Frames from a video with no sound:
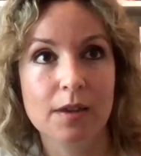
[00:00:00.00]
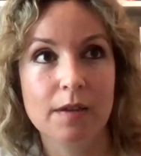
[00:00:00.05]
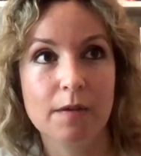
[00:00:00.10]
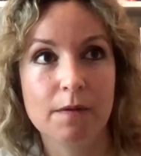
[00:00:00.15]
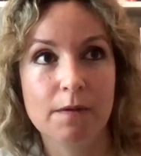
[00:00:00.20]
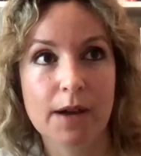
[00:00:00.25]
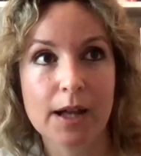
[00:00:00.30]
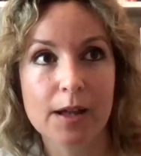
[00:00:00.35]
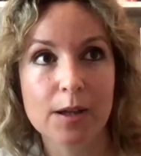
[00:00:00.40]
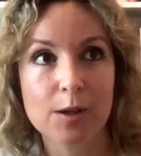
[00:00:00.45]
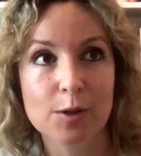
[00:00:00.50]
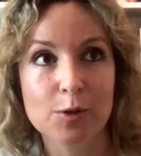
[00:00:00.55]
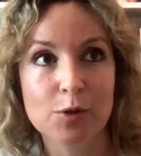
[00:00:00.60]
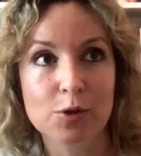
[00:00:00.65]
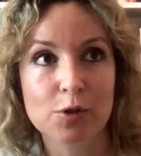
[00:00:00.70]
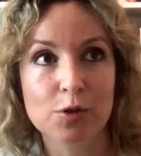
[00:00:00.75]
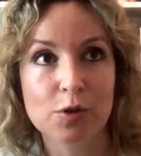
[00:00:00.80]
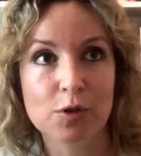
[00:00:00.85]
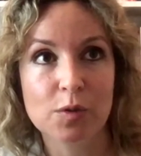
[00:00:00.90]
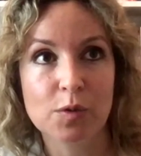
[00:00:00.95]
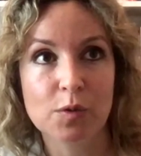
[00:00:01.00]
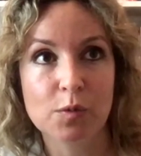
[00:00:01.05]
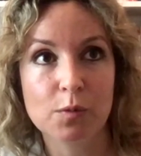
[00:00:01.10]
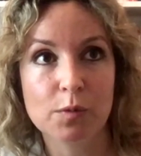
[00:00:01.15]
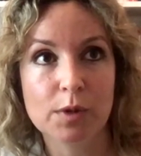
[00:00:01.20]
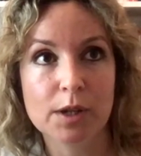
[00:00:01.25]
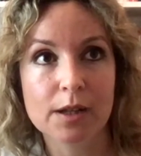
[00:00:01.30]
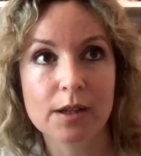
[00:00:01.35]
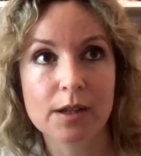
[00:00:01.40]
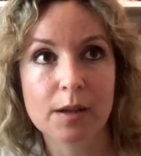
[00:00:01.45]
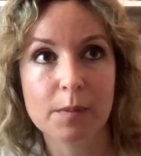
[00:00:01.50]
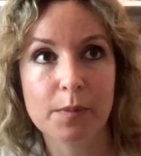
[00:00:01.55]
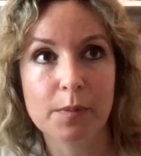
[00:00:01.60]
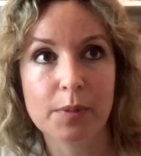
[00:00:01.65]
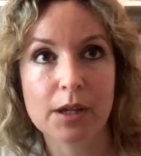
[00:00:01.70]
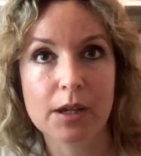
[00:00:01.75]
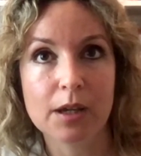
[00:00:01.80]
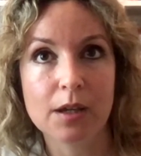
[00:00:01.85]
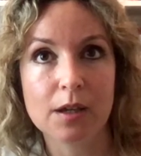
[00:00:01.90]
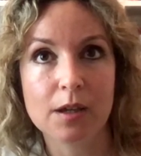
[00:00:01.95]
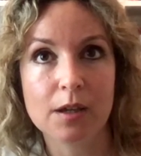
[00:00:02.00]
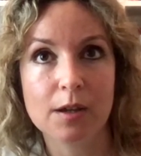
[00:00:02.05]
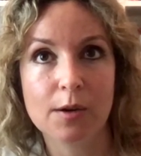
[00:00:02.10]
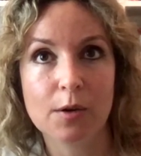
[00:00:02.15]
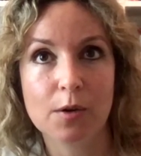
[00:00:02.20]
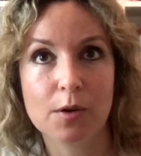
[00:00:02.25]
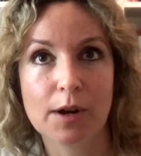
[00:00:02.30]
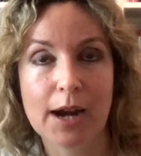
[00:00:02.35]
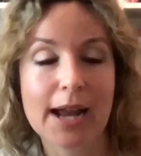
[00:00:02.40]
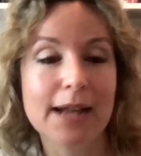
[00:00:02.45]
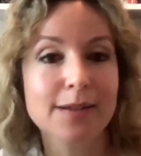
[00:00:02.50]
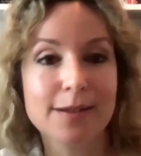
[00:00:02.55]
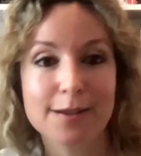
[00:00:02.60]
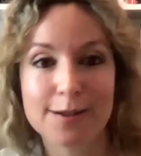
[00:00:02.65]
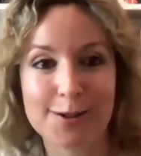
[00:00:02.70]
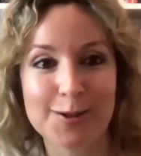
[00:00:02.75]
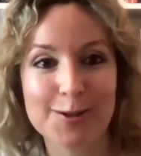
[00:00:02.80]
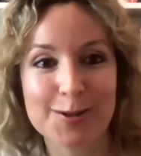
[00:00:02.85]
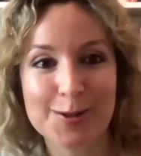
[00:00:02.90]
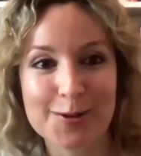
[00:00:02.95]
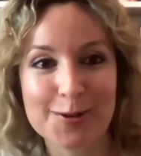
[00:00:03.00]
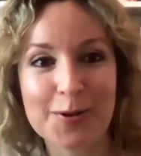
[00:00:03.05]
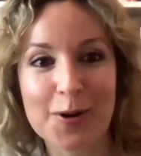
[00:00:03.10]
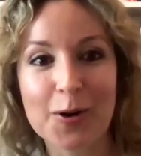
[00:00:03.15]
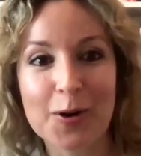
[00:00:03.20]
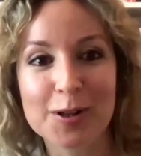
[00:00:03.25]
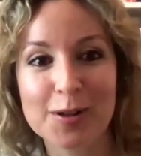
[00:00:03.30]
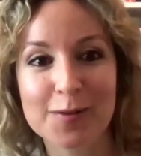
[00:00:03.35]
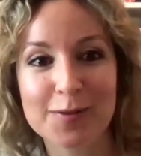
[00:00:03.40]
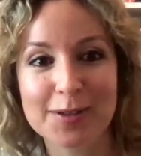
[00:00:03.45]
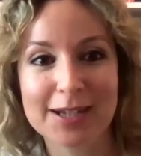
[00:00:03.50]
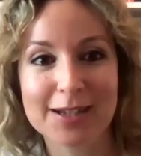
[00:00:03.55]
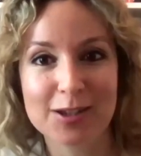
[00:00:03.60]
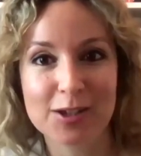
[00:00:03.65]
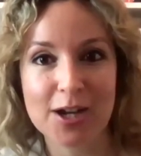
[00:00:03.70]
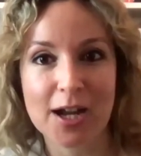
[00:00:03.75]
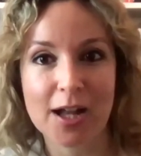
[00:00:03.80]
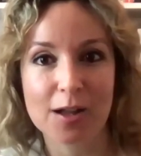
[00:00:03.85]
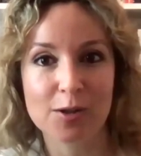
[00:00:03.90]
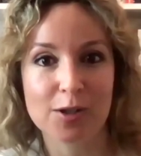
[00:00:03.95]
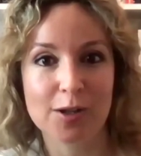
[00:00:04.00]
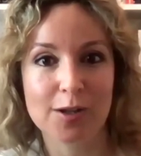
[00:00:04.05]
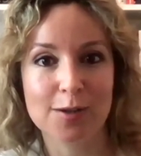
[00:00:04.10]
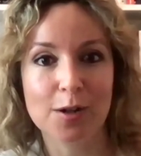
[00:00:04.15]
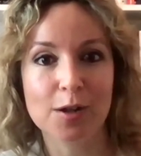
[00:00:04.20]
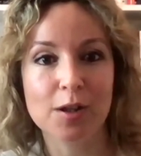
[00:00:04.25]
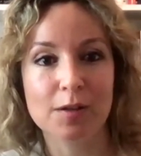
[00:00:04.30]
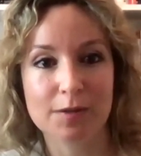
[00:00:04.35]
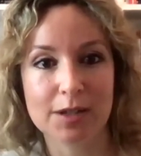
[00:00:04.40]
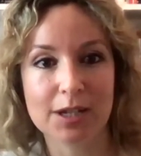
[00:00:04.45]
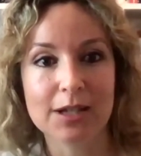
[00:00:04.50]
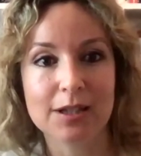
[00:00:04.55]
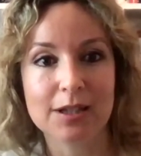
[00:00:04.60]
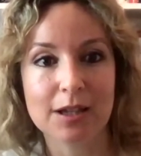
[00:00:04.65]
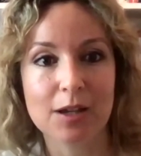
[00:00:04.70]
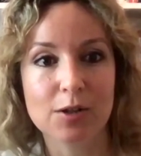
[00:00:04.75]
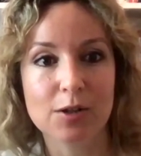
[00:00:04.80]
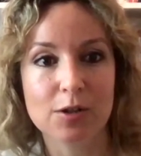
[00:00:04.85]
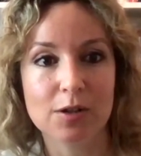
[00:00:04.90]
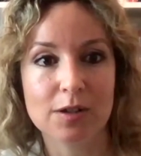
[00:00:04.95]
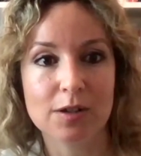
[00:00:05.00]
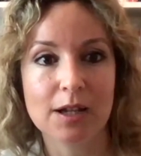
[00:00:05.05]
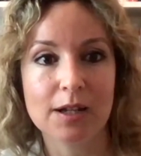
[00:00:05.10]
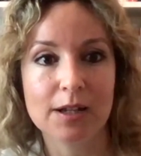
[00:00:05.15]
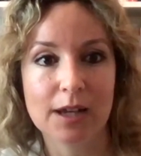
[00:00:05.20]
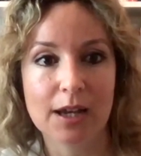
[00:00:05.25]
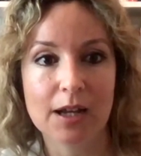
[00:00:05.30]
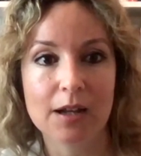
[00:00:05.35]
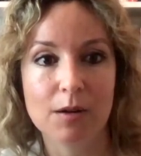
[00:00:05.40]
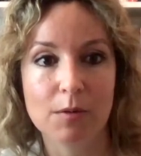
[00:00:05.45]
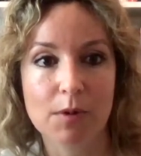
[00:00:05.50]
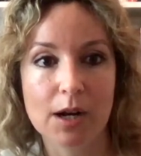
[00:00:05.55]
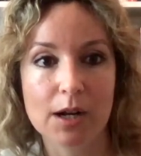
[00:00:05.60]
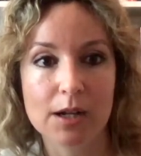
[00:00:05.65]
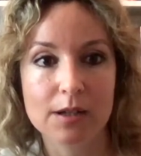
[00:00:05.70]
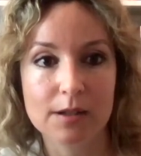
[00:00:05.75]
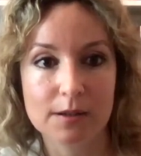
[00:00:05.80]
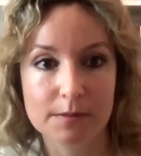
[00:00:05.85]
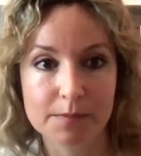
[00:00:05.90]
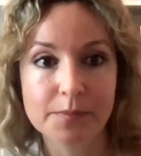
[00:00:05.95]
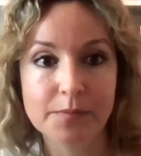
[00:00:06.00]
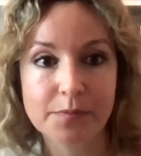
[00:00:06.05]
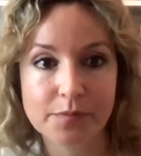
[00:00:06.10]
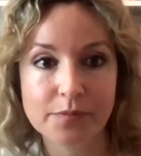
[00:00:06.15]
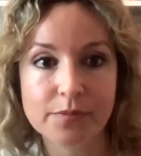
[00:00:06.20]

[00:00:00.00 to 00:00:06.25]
the values should really be your answer to all of these challenges all of these issues that can arise